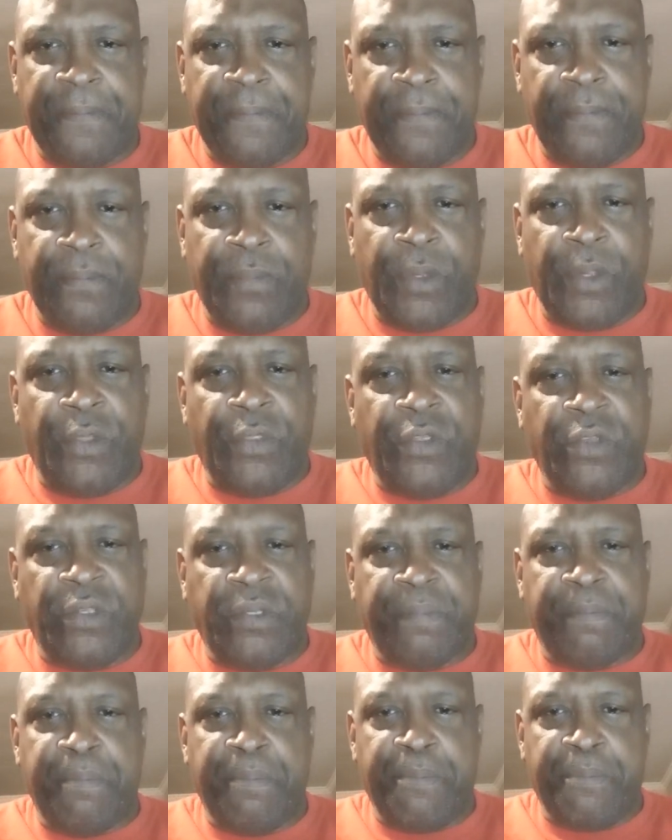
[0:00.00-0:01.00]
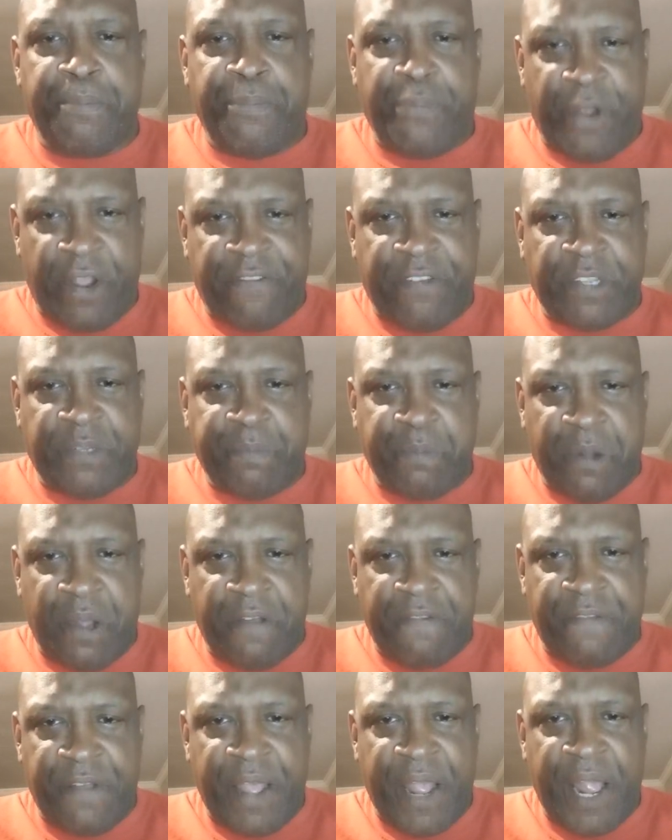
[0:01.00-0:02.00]
There's breakfast
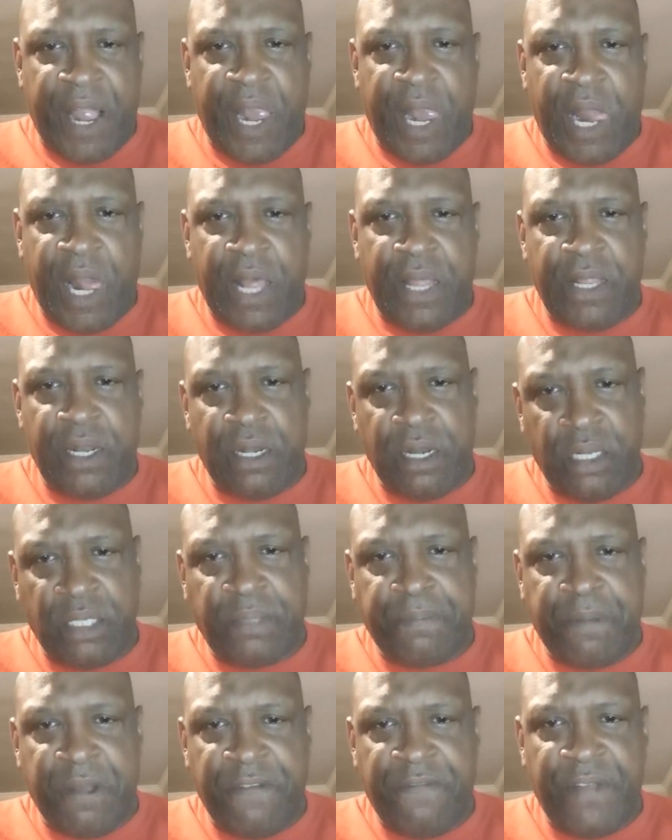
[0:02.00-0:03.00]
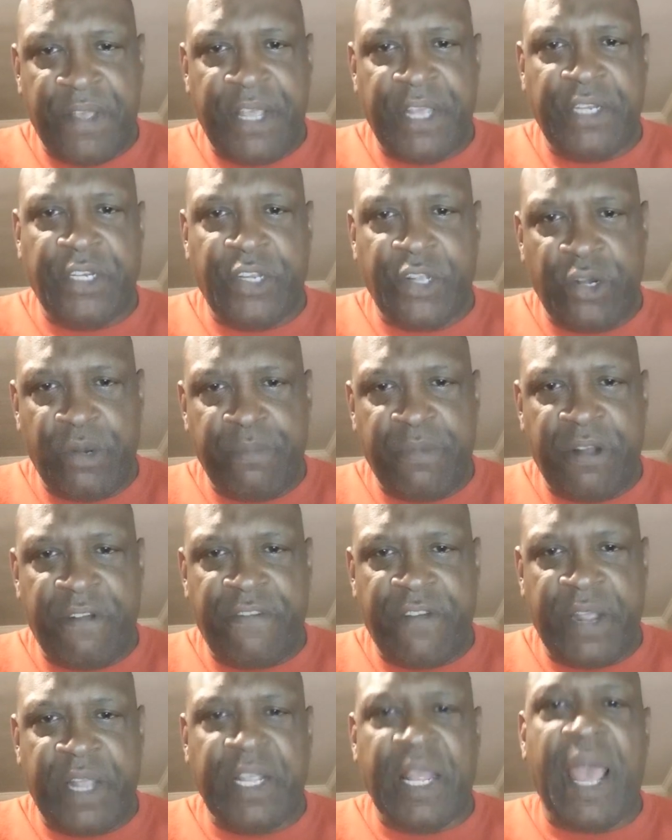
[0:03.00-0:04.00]
buffet, lunch buffet, dinner
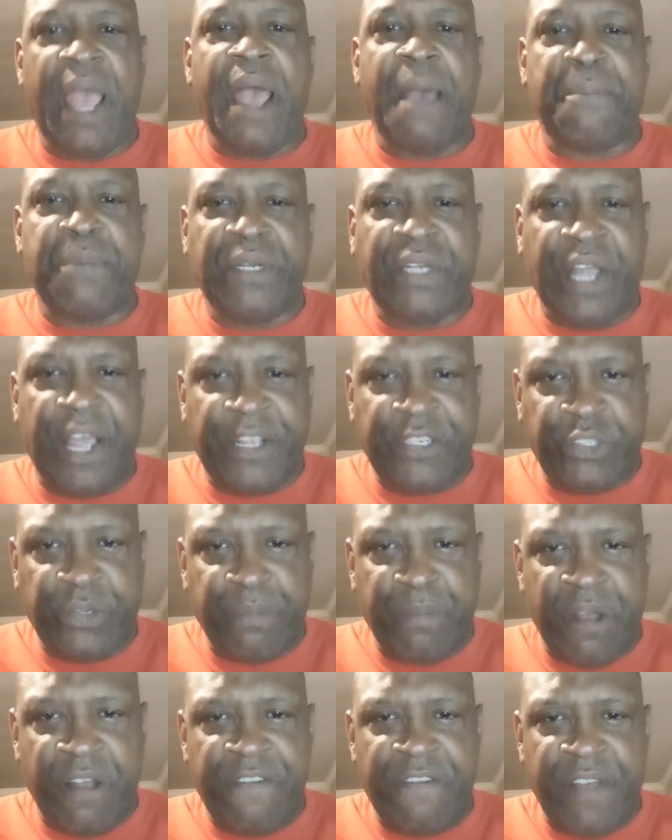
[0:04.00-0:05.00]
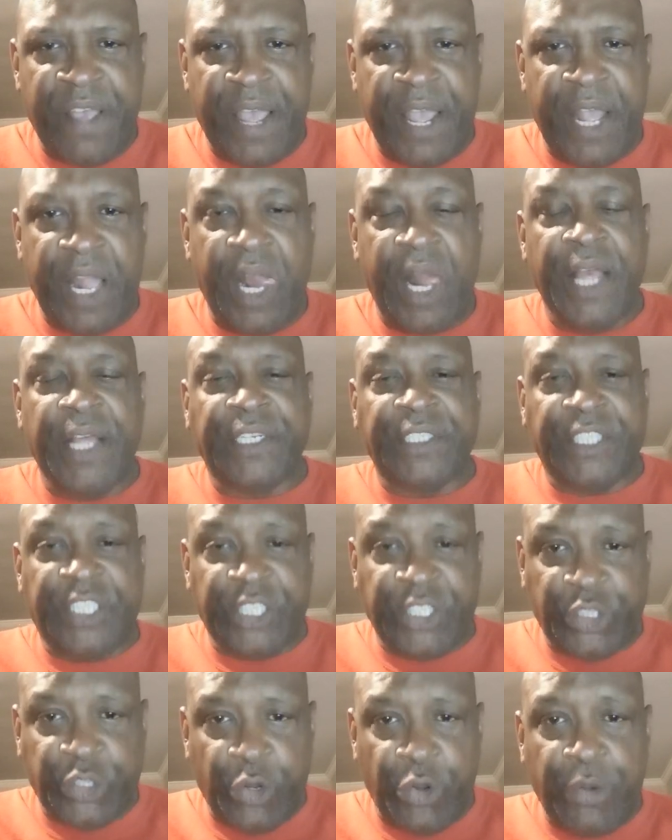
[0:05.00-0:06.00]
buffet, appetizer buffet,
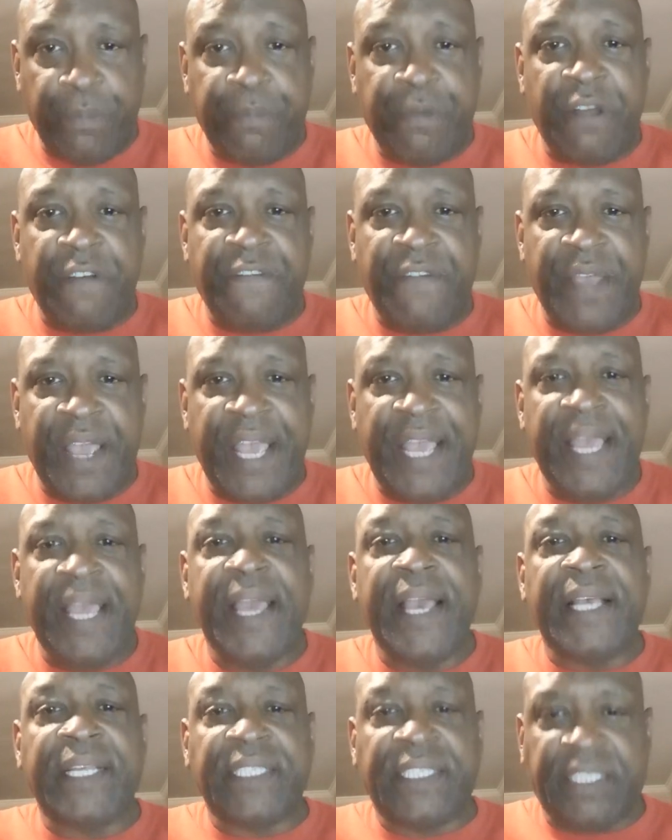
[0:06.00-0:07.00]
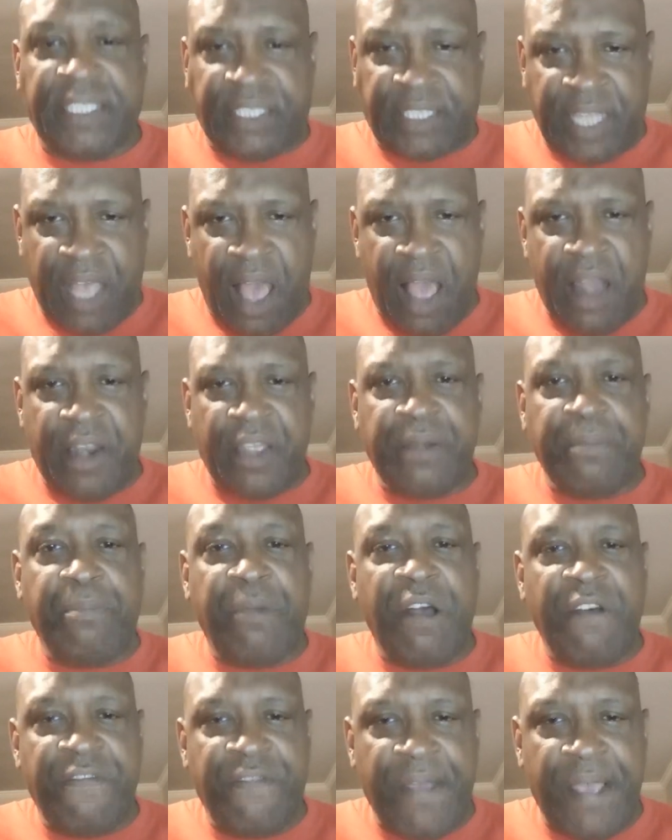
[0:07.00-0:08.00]
dessert buffet, salad
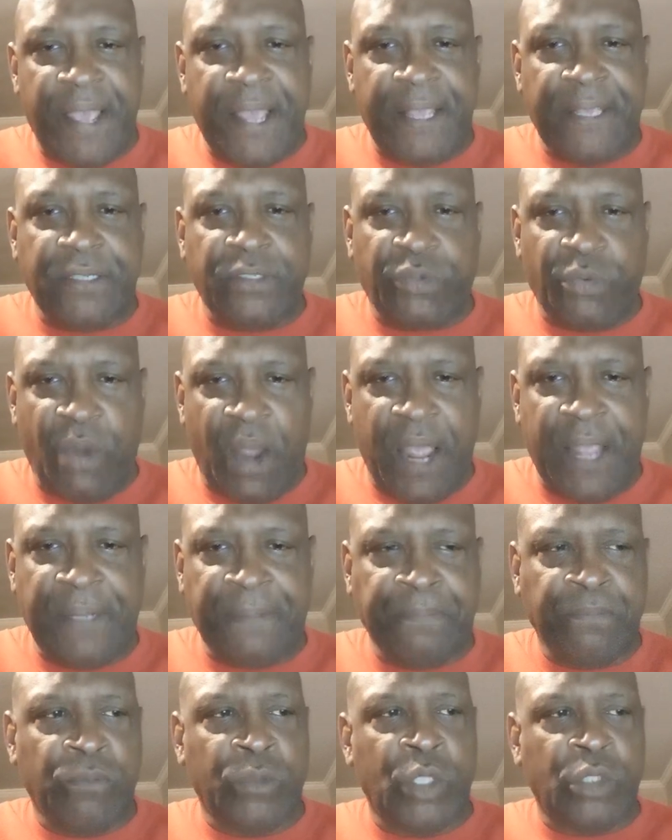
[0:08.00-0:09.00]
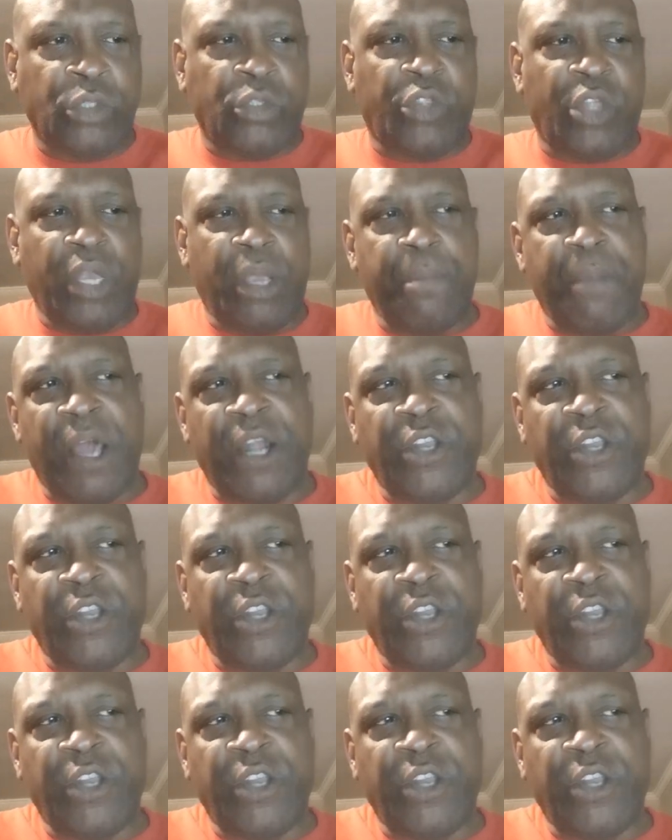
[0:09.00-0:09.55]
buffets, right? So think about it.